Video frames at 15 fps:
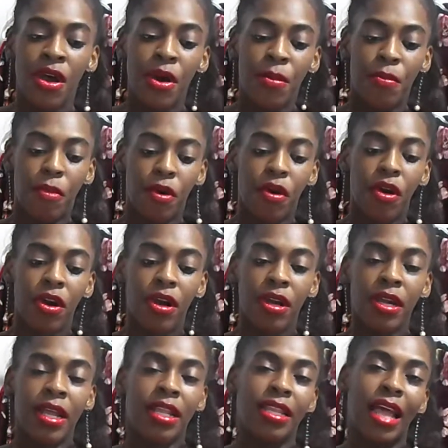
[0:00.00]
More
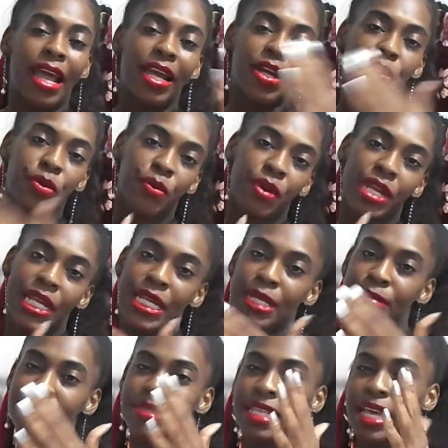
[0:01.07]
like
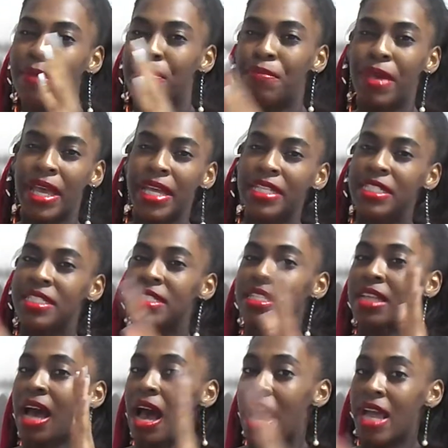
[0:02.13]
creams and beiges and
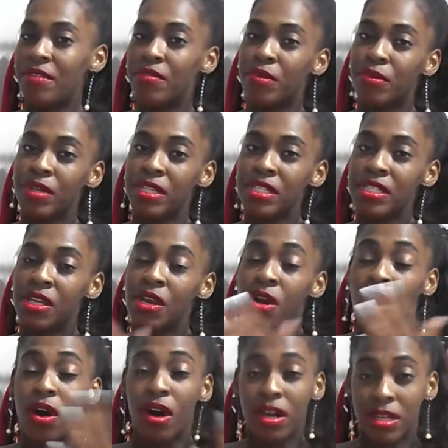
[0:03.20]
ivories
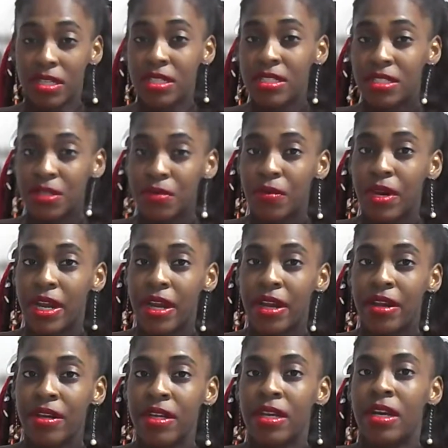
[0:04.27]
are good to wear
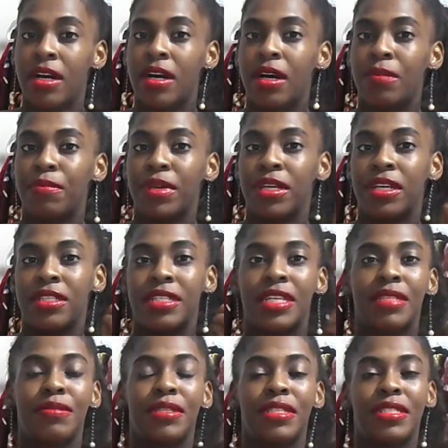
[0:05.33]
because
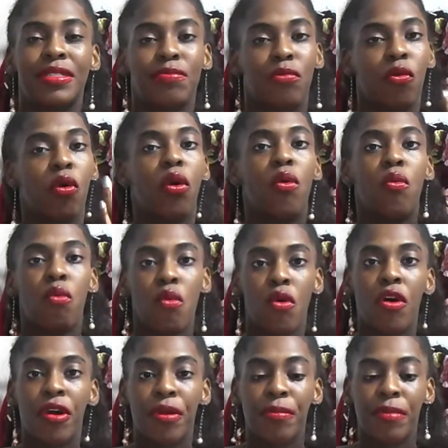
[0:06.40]
it is more
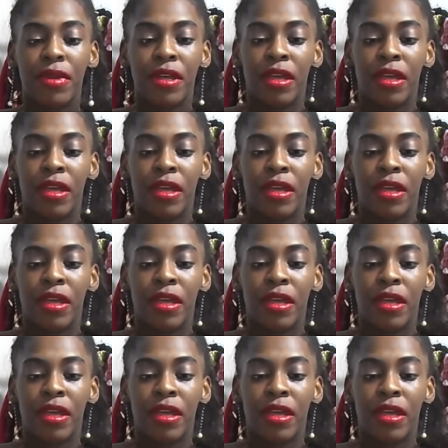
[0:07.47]
warm.